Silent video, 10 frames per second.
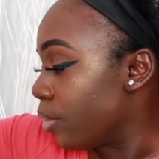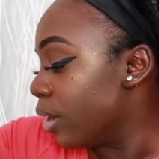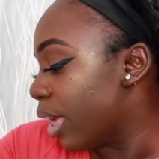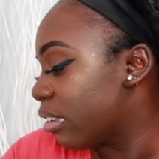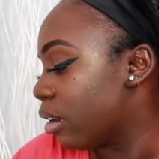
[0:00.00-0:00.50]

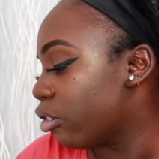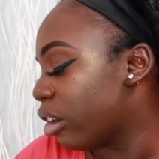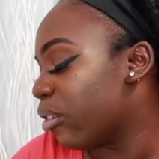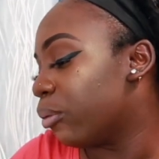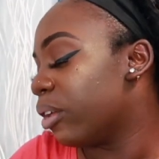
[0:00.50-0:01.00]
the next
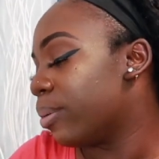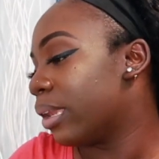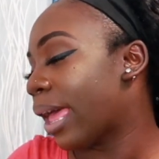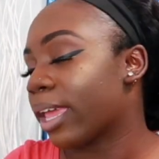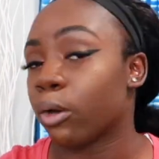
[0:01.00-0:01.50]
lotion i've really
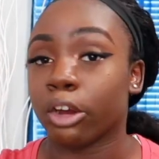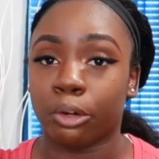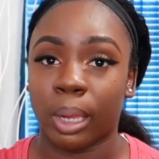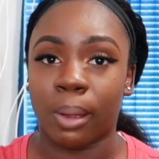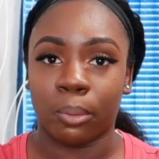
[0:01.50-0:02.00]
been liking or
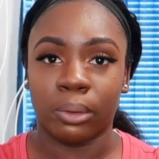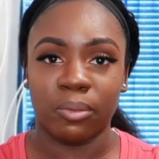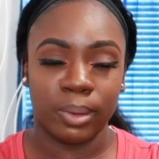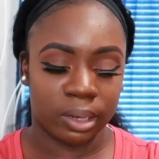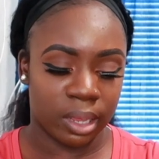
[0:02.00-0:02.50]
cream i've
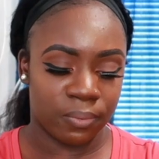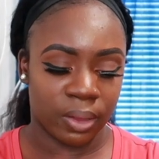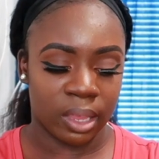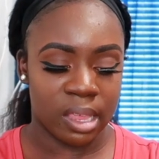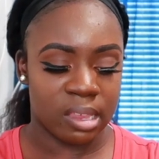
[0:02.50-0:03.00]
really been
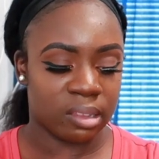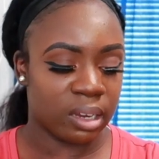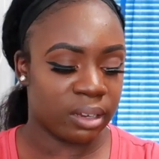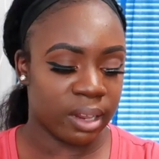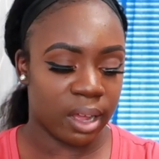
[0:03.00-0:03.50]
loving is
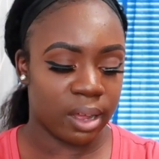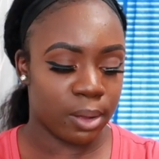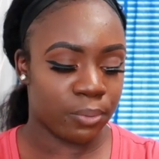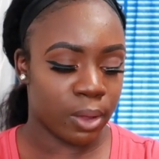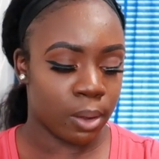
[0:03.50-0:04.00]
the
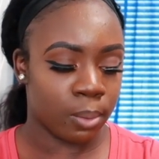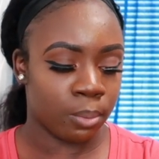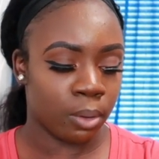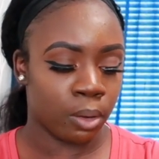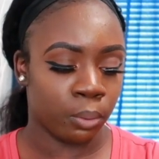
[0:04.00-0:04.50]
dove
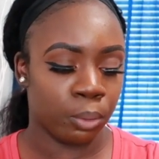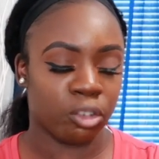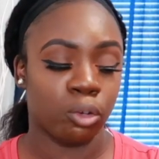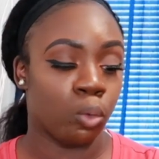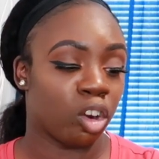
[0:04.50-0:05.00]
um,
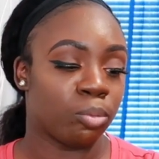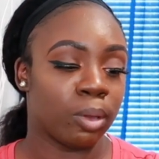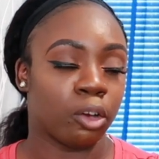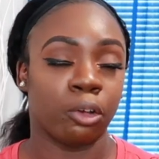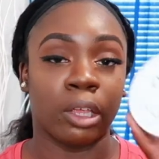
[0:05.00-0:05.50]
rich
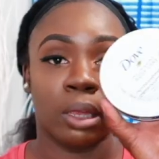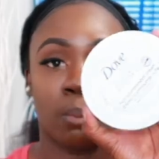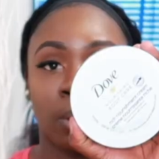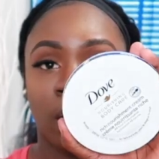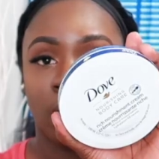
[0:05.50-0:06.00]
nourishment cream